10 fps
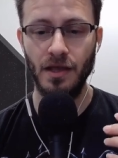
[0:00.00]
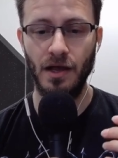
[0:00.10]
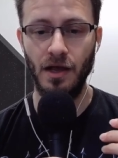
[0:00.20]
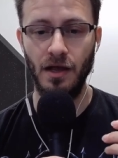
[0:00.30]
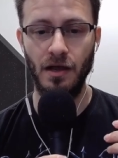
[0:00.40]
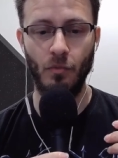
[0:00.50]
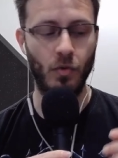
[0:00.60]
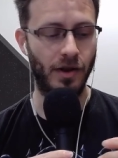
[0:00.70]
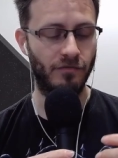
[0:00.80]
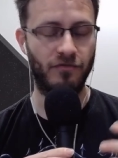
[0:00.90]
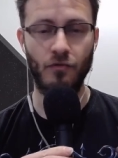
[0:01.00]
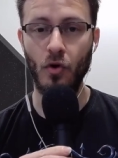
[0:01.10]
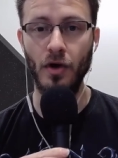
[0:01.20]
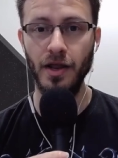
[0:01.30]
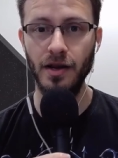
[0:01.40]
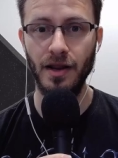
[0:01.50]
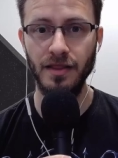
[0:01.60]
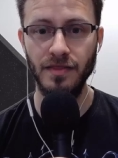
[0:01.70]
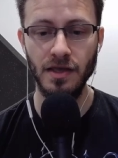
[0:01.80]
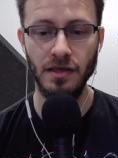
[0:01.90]
what, Freud, I
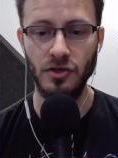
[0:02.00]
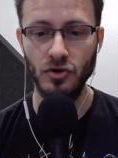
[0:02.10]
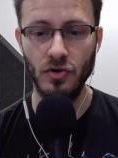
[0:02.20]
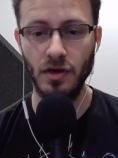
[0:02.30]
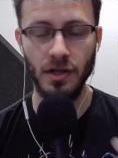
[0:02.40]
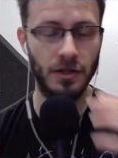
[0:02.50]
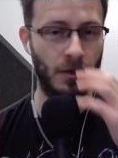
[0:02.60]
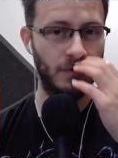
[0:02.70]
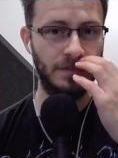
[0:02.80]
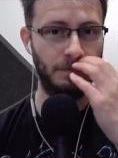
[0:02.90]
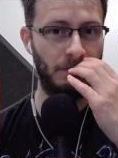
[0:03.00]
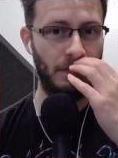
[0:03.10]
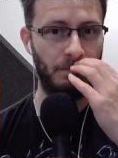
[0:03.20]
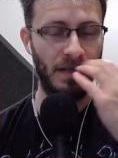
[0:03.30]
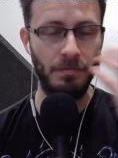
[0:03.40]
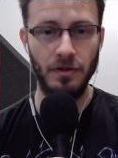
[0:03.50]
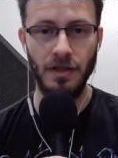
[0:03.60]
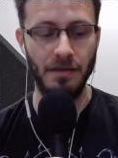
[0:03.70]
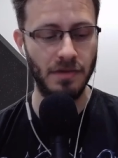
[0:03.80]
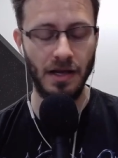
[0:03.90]
think, Jung, and those people,
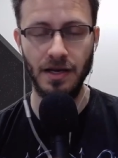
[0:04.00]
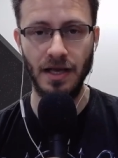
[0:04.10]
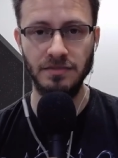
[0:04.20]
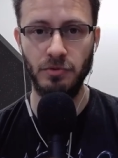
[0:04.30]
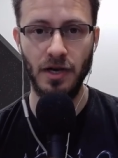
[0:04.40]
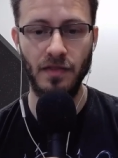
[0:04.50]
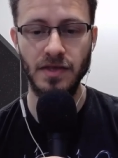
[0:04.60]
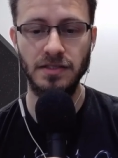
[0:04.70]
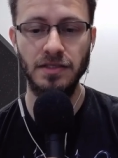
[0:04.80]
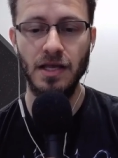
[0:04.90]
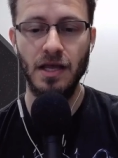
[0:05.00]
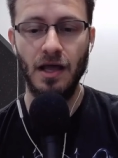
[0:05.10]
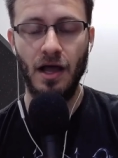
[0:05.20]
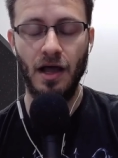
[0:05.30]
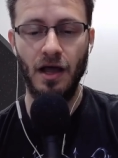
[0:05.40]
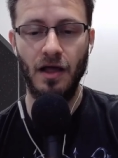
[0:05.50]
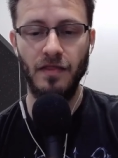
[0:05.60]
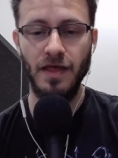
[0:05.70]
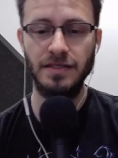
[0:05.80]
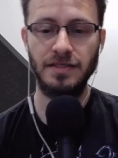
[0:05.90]
I'm not an expert on this,
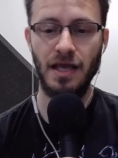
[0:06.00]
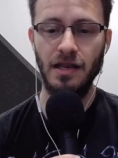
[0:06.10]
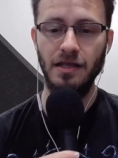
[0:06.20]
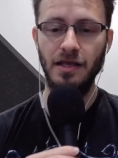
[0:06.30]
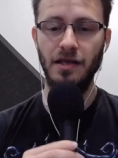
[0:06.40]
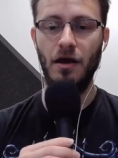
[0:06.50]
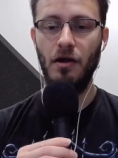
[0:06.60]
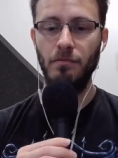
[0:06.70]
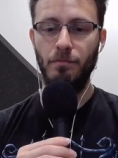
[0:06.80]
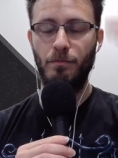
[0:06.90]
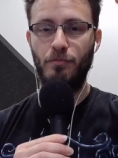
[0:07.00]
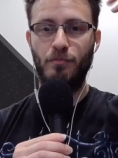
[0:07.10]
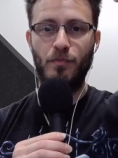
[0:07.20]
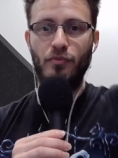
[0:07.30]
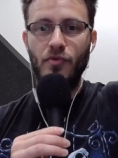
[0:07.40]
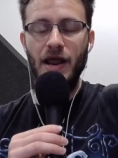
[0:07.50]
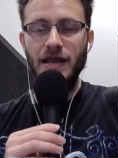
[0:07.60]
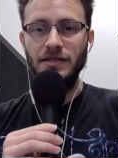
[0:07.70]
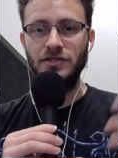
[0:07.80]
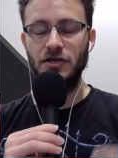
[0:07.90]
they said in our
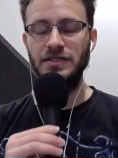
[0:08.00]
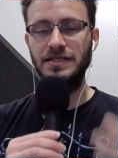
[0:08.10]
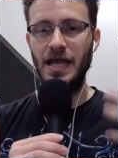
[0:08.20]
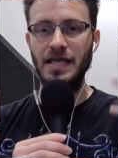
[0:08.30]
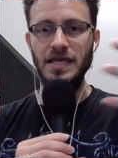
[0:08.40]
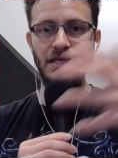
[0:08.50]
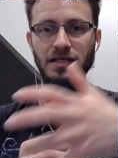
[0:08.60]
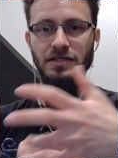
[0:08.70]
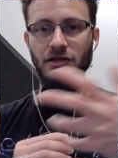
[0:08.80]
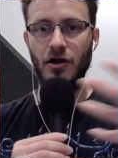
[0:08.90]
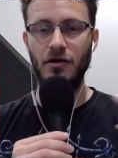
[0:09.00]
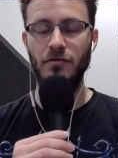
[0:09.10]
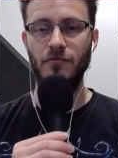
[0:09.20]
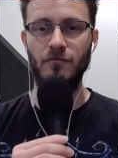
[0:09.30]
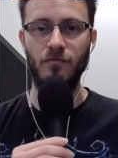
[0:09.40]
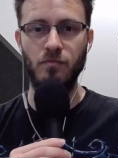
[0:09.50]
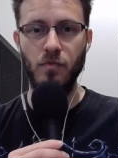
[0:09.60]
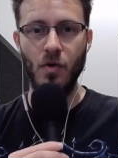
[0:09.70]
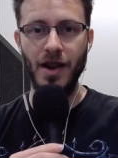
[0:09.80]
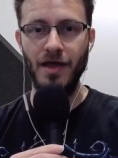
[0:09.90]
brains, our psyches, our
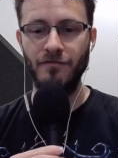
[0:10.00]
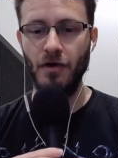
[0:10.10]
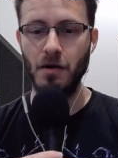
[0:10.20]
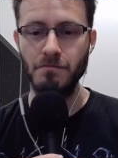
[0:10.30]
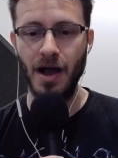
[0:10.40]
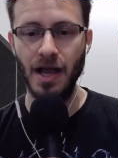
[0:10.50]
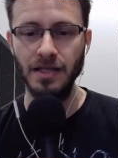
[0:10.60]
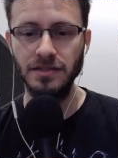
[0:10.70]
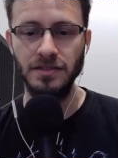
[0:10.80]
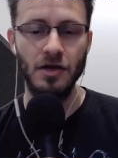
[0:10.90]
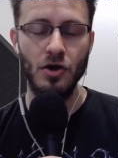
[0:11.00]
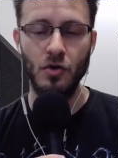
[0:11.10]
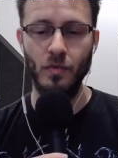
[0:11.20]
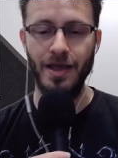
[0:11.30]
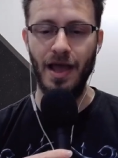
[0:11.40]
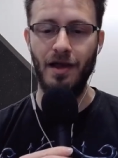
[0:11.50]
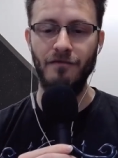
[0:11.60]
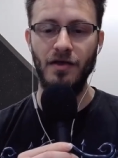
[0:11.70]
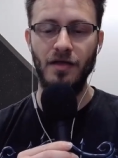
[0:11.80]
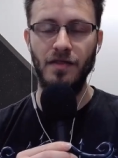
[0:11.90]
whatever, our minds, we
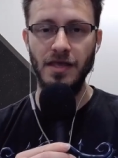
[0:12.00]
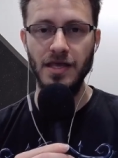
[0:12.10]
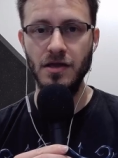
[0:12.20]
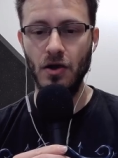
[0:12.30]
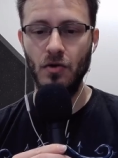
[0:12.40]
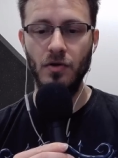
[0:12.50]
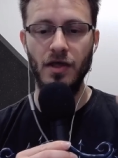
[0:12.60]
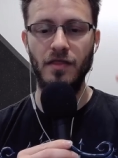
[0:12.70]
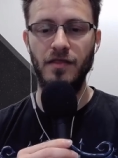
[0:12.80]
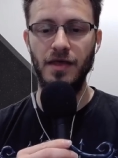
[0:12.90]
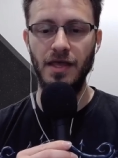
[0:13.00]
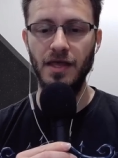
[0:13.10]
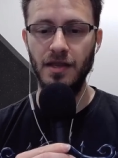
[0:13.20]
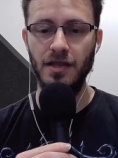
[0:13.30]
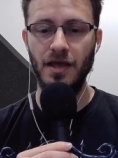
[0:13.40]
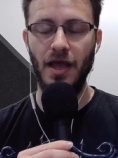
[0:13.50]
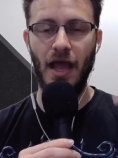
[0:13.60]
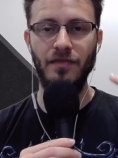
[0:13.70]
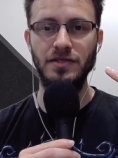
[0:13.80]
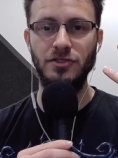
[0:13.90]
have the ego, the id,
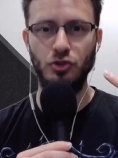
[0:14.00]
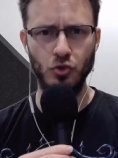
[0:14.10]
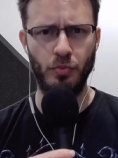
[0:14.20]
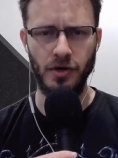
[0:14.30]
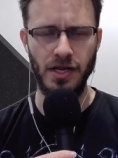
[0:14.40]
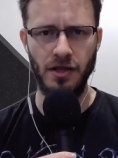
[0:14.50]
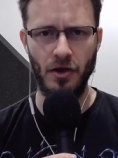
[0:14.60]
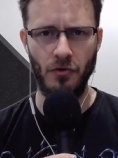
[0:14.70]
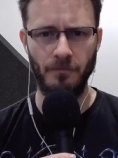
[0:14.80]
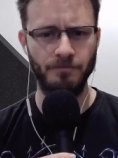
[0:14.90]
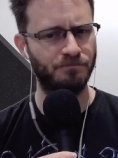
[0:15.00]
and the superego.